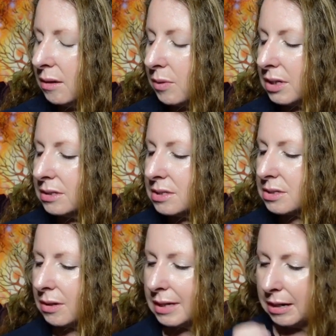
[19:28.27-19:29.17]
we're going to
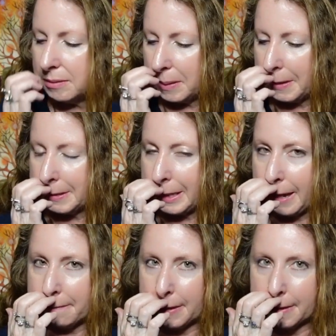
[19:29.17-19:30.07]
start out
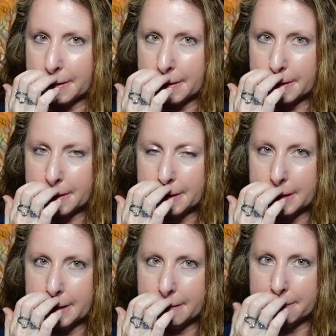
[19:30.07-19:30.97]
tapping,
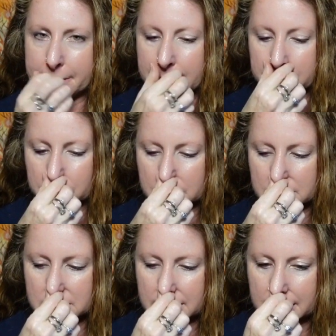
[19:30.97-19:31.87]
and we're
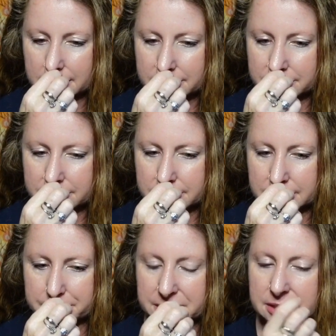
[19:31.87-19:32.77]
going to have,
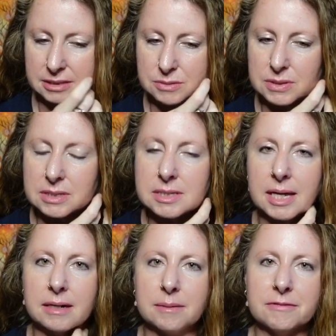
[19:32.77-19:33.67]
it begins with a
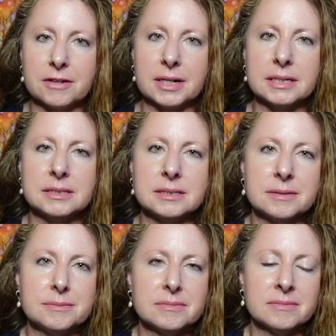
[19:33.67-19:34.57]
setup phrase.
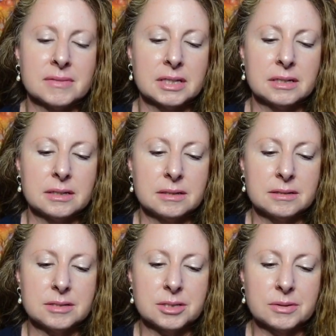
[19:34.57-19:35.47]

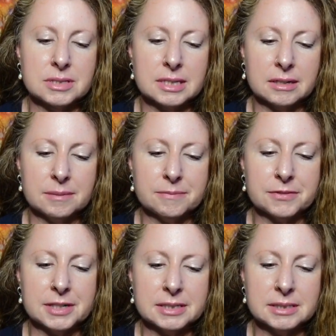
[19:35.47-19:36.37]
So the setup
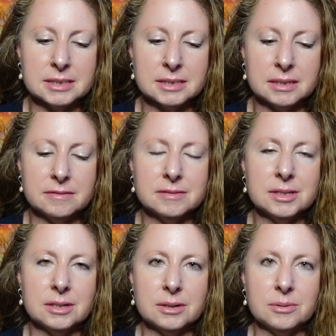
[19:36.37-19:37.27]
phrase is,
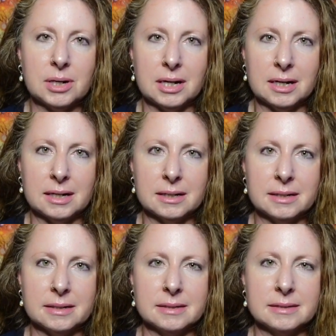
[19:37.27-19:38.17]
even though
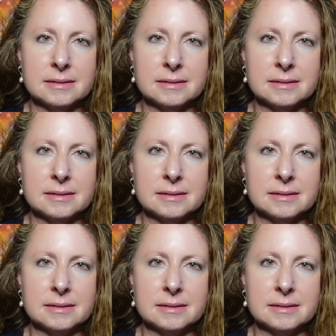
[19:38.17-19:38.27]
I,